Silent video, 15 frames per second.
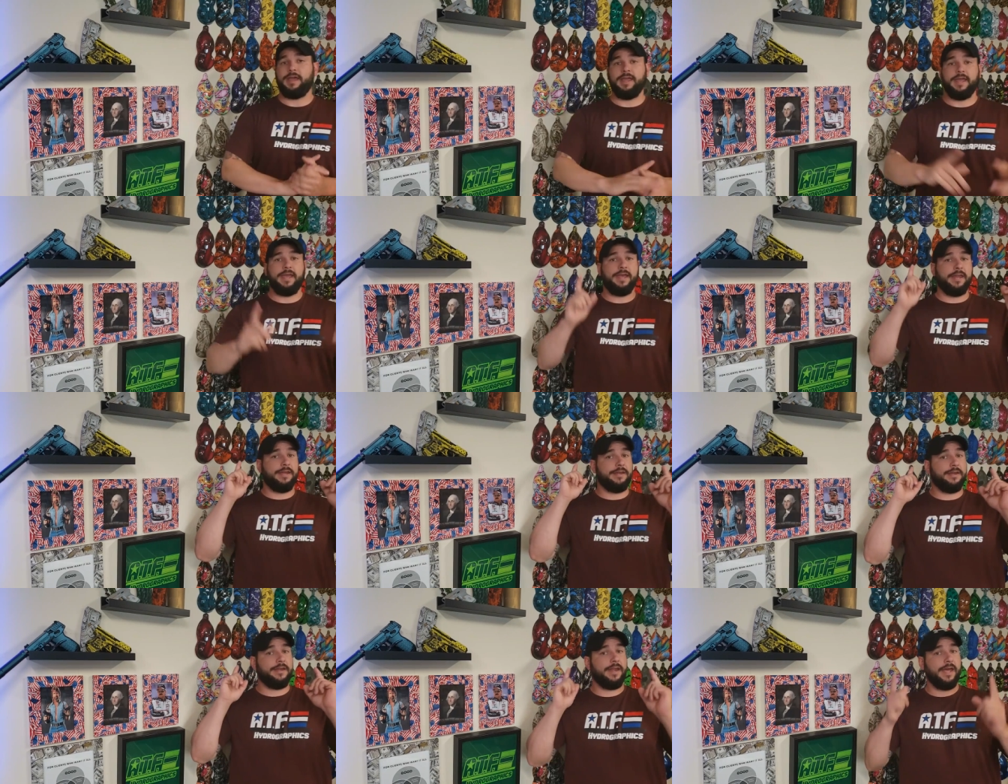
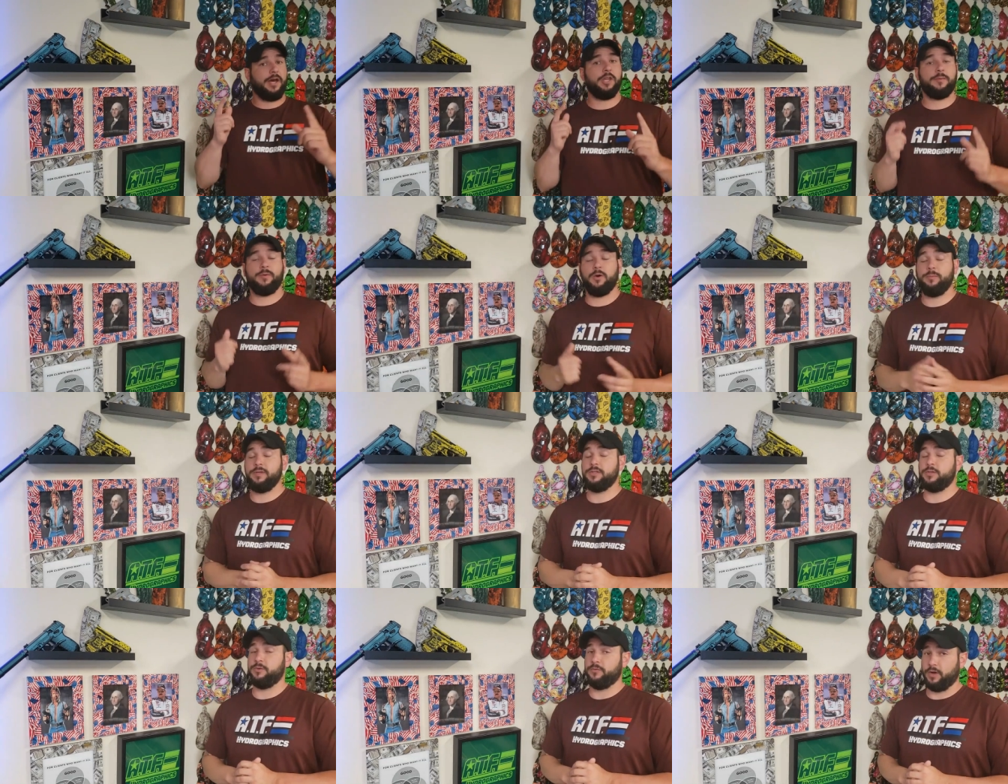And now the moment
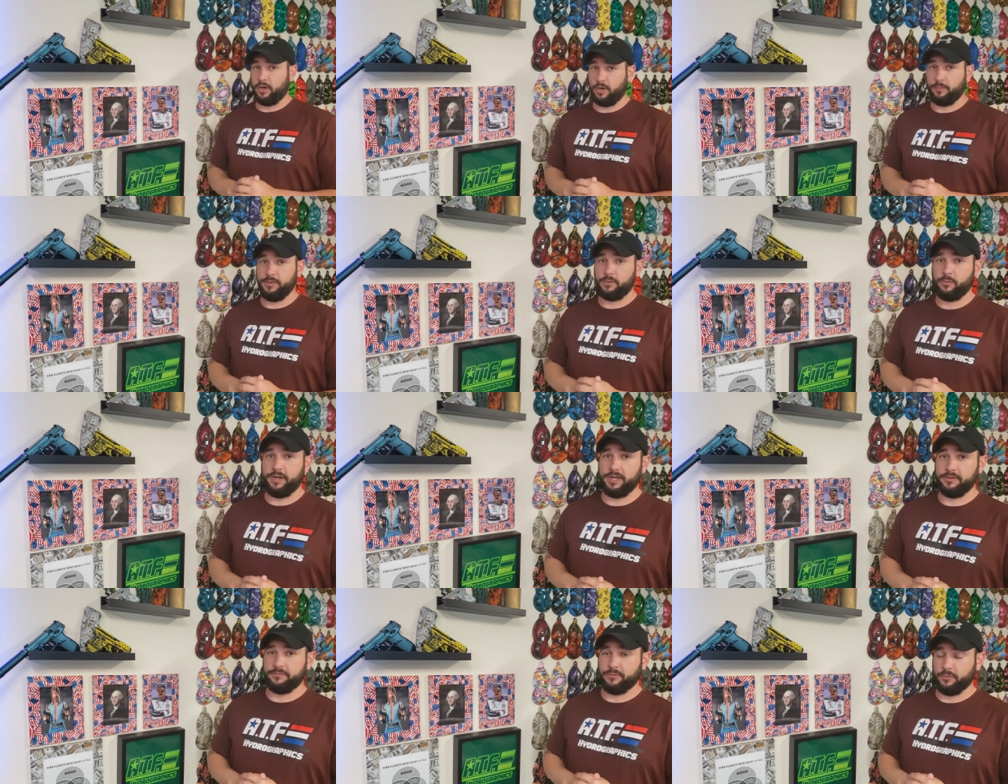you've all been
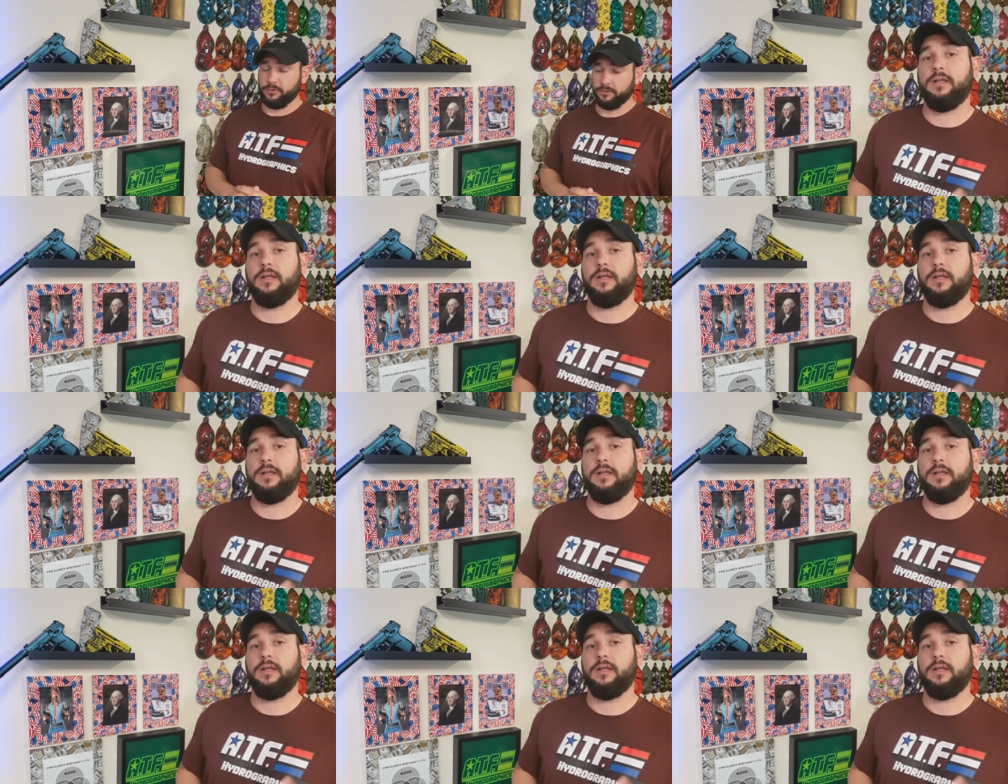waiting for.